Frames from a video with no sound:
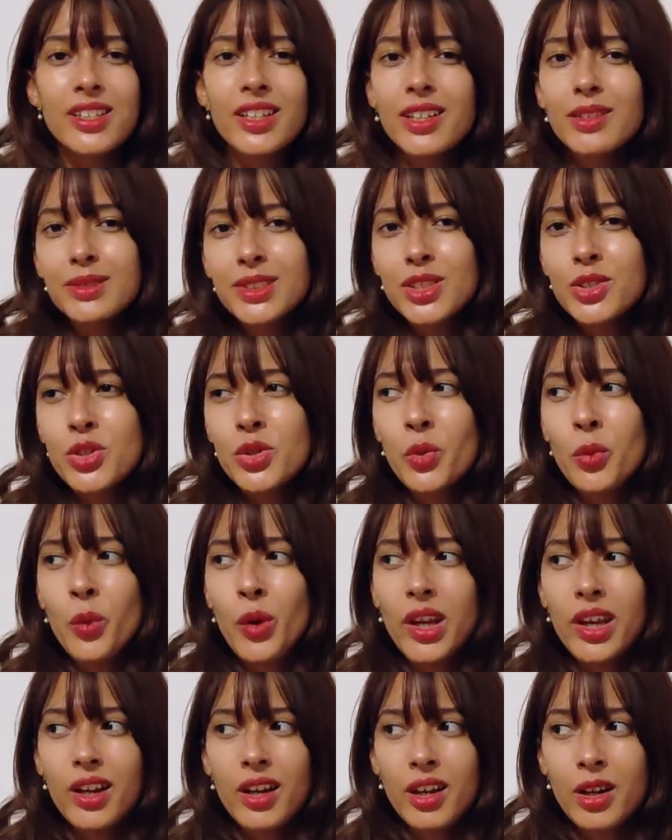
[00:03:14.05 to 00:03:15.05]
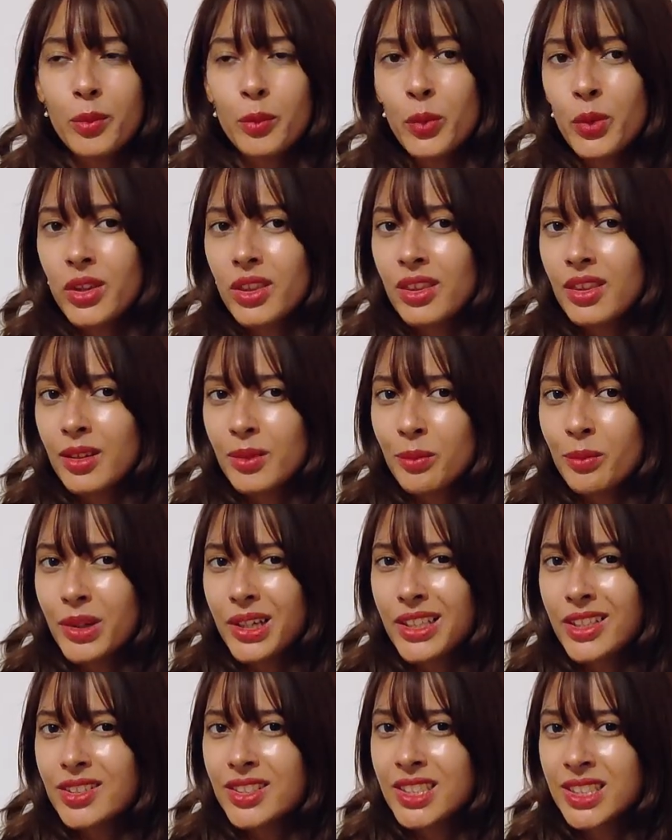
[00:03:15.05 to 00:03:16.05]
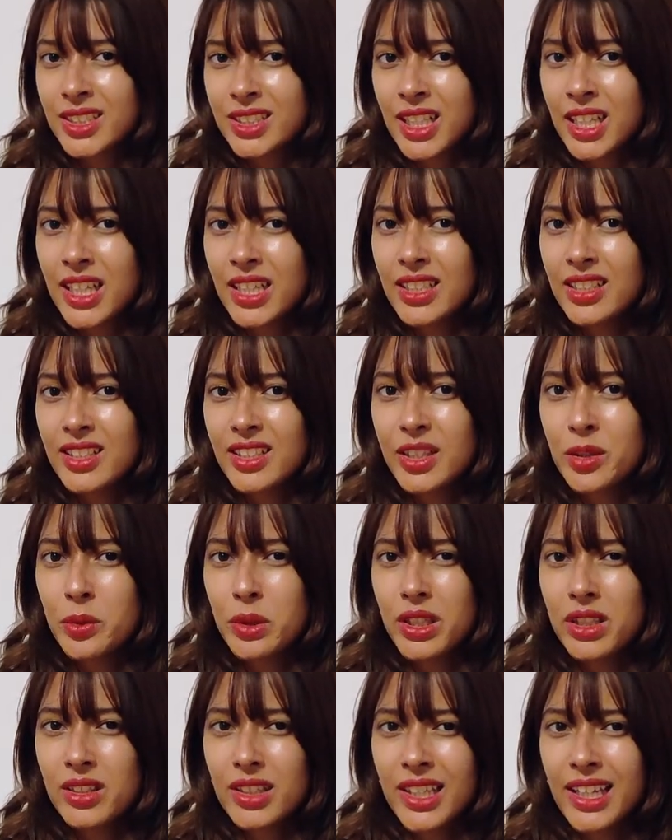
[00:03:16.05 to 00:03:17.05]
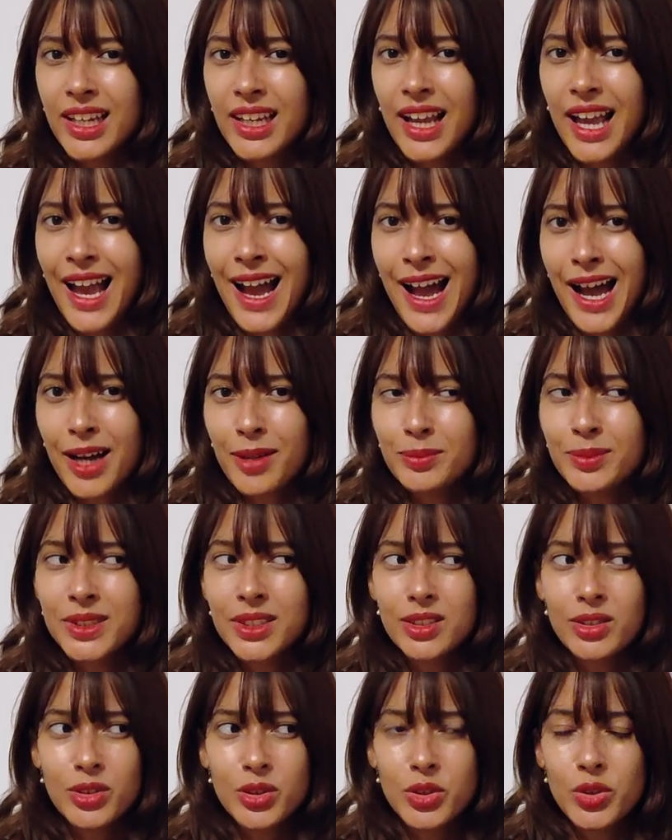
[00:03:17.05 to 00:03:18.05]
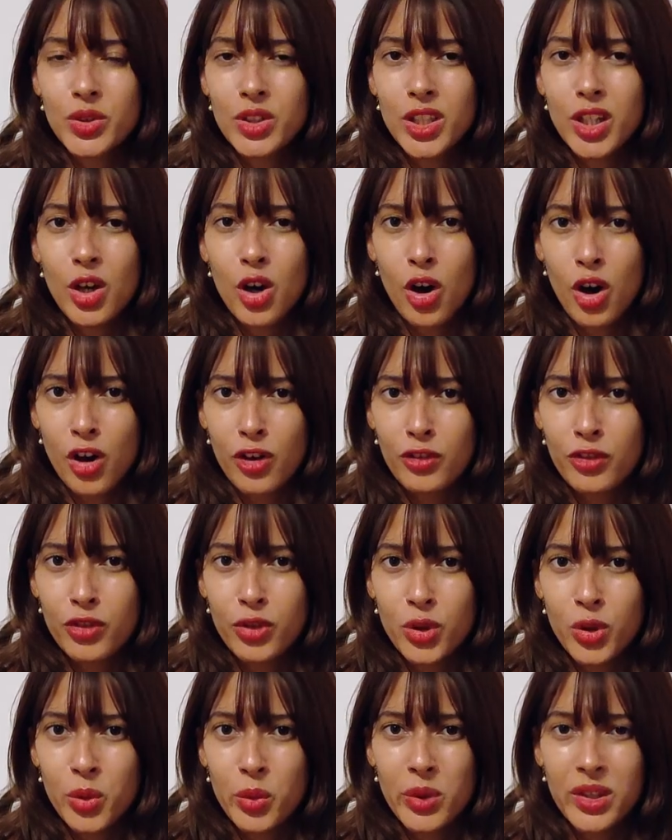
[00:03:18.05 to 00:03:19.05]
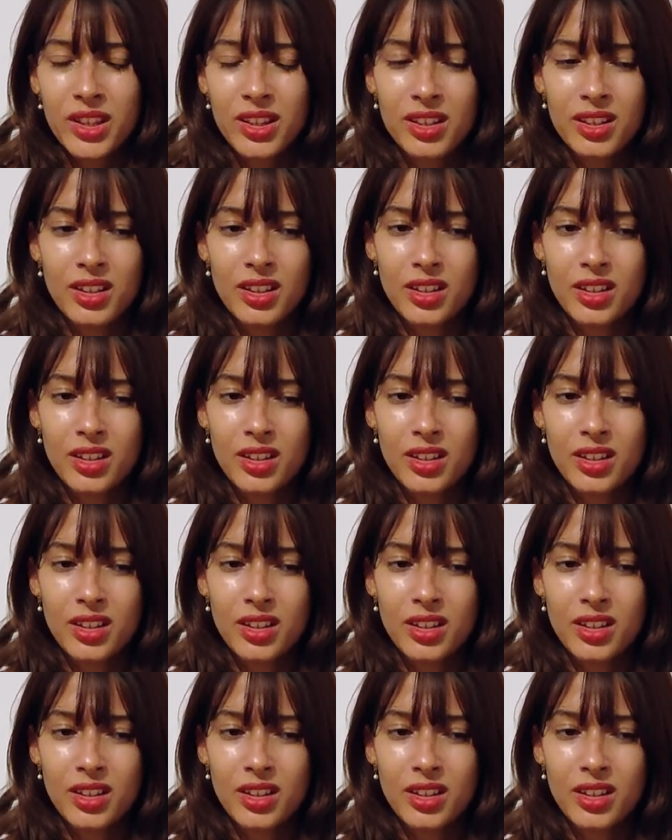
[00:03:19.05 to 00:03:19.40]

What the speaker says: times did you wake up with them by your side and they were looking absolutely awful with,